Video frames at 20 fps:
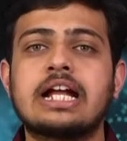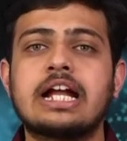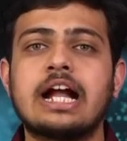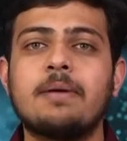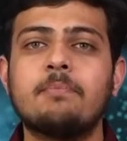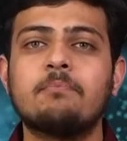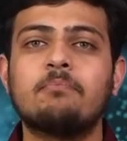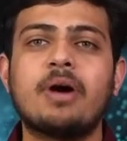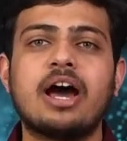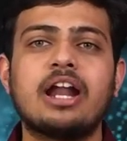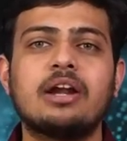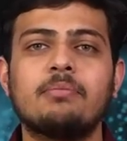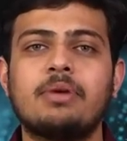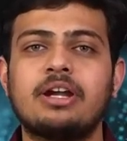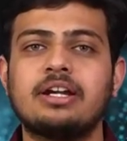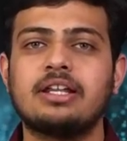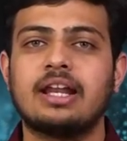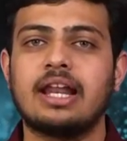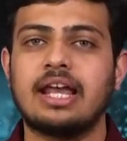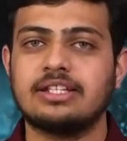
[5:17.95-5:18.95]

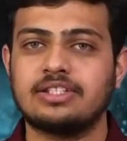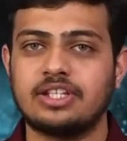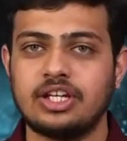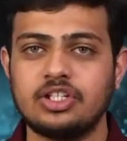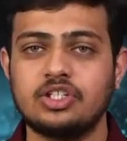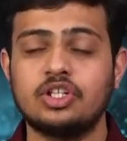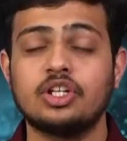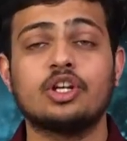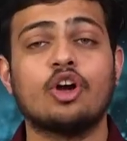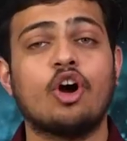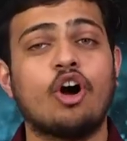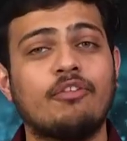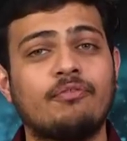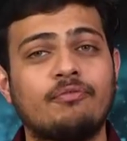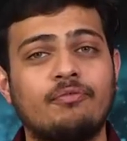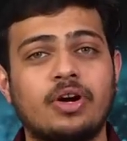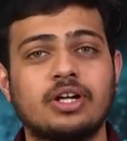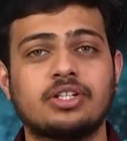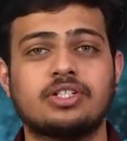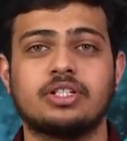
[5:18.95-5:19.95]
compartmentalization of
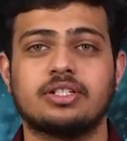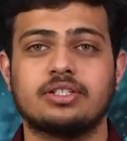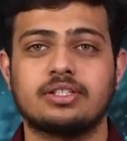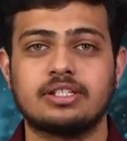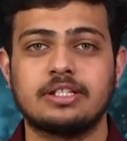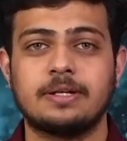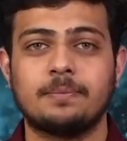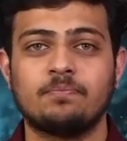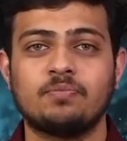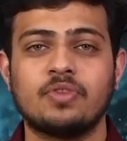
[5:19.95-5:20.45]
functions.